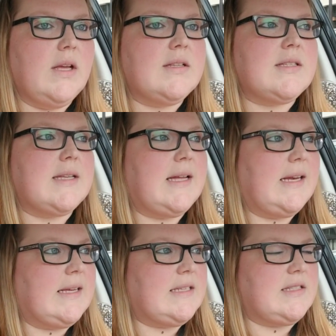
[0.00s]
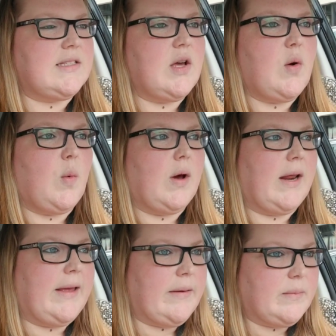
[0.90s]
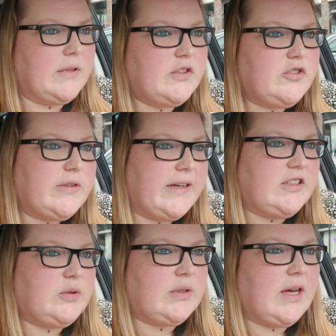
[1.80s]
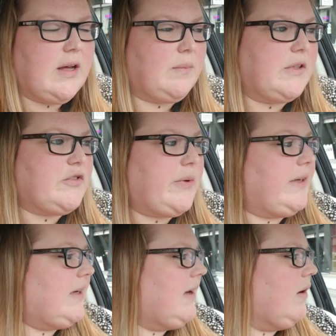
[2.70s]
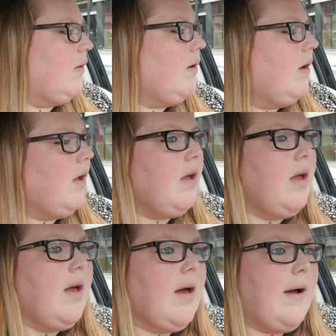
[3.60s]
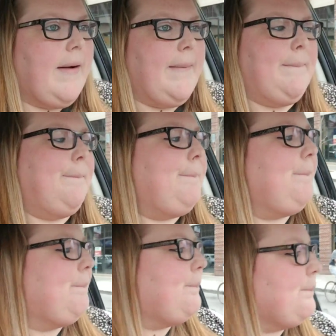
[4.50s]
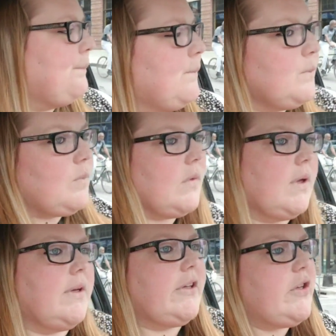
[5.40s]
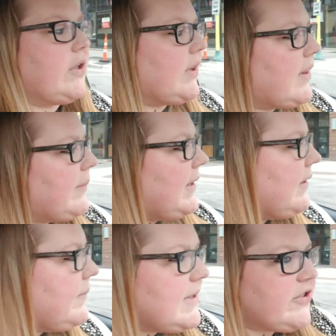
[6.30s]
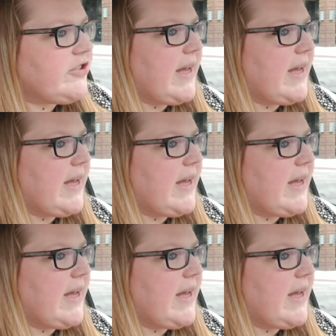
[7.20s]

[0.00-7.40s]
So that is what I am trying to accomplish right now. Are you gonna let me in, Mr.